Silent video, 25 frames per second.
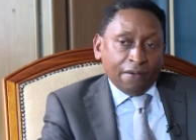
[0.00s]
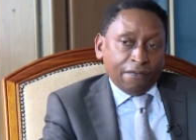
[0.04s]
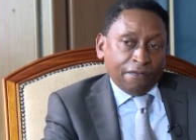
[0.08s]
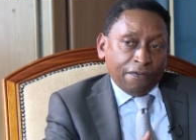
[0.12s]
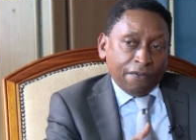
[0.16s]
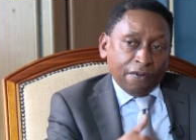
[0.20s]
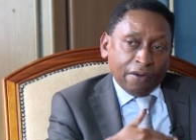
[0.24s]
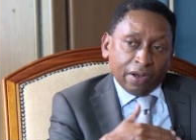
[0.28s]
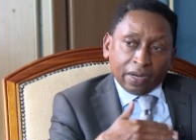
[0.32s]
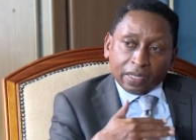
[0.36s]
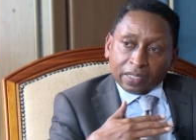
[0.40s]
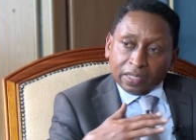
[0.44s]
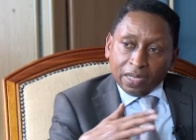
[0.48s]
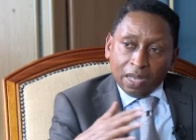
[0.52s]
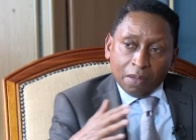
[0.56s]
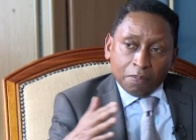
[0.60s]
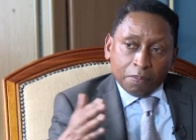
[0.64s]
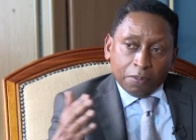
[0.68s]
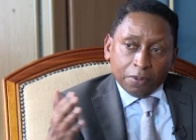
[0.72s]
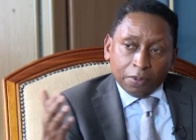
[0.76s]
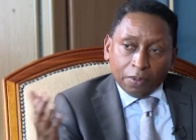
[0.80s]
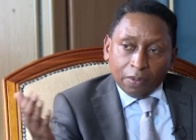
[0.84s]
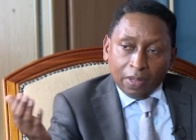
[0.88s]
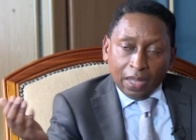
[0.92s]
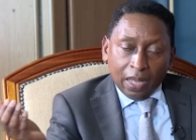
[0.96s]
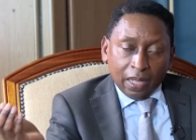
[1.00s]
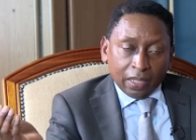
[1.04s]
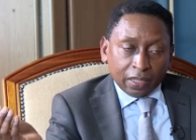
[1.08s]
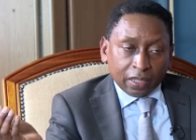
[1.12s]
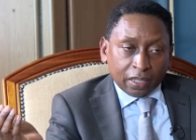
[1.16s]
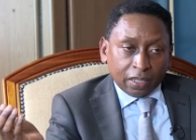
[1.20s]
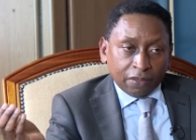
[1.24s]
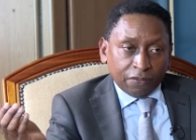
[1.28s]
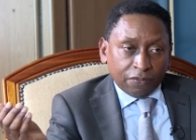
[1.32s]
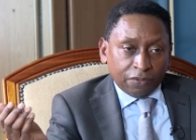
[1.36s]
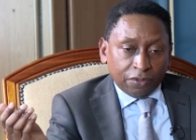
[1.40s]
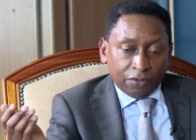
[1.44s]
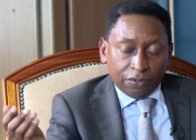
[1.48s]
For example, I'll
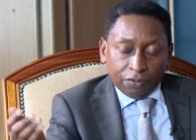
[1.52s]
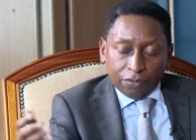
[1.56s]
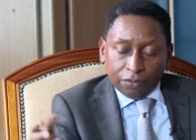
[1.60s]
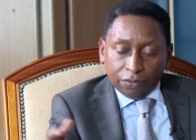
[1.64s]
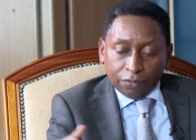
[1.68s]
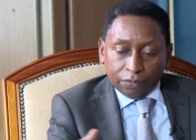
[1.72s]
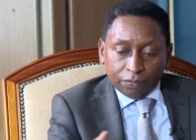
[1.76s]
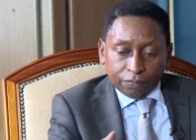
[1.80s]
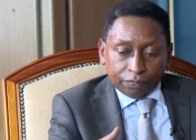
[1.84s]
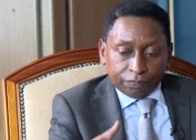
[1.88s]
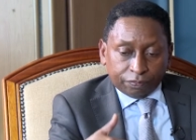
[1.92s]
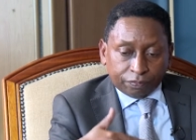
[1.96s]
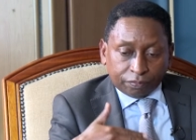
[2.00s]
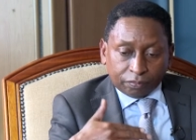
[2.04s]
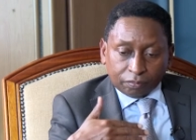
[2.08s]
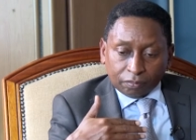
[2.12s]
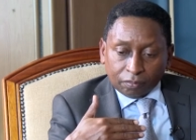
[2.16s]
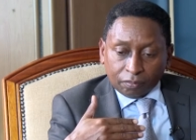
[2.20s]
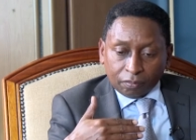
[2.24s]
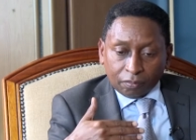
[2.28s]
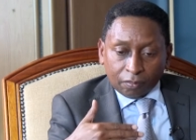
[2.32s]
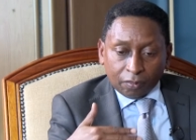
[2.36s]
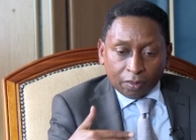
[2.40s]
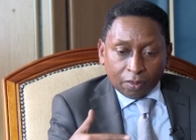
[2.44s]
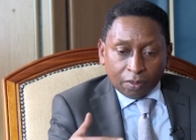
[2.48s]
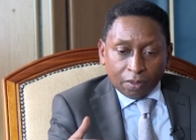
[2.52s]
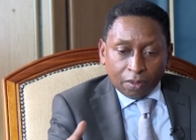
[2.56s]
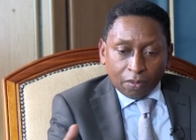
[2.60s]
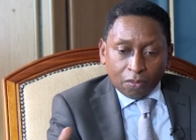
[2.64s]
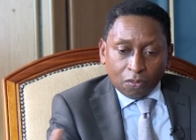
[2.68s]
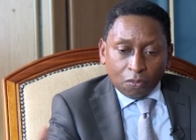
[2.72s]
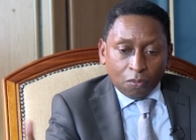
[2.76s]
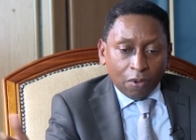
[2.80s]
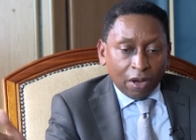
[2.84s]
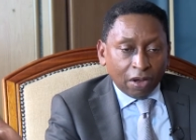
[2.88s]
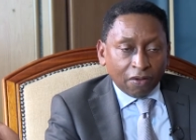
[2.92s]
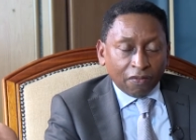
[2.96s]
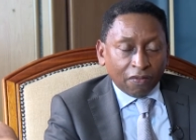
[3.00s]
give you
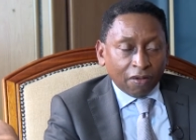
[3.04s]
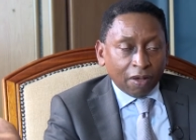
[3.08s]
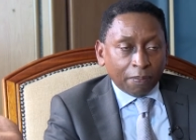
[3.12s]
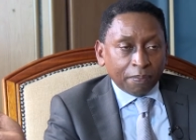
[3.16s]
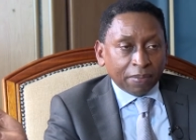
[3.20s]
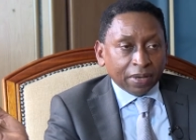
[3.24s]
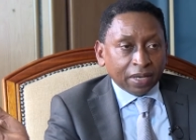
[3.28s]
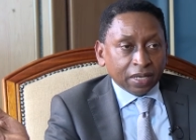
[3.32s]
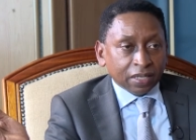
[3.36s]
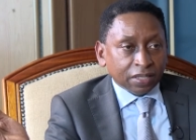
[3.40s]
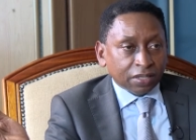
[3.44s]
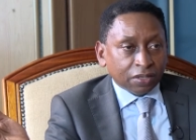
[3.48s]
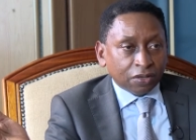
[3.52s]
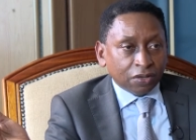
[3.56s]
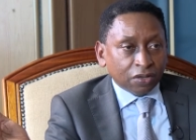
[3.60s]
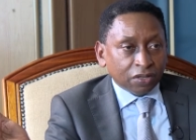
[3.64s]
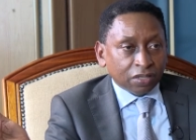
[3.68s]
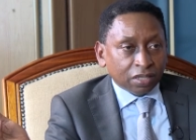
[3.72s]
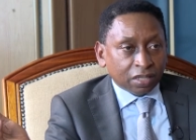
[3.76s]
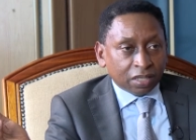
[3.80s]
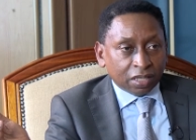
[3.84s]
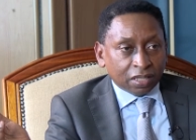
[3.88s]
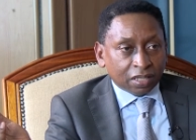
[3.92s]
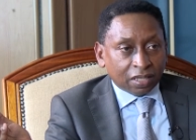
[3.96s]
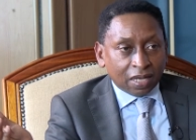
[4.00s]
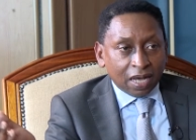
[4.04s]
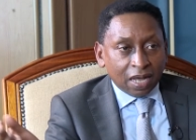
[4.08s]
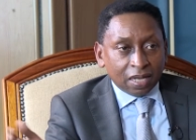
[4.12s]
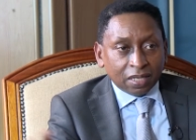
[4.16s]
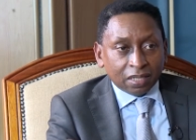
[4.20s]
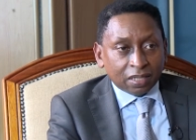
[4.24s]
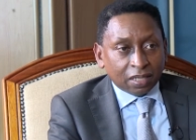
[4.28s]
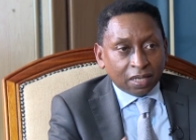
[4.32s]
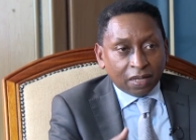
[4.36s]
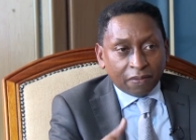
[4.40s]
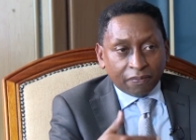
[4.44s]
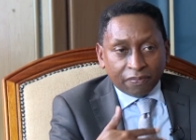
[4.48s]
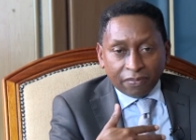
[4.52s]
one of our biggest costs is
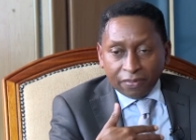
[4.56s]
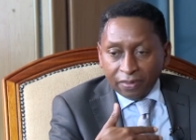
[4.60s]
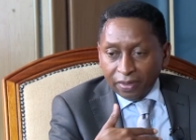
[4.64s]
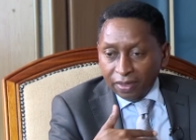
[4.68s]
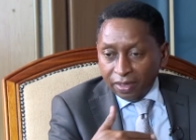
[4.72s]
cancer.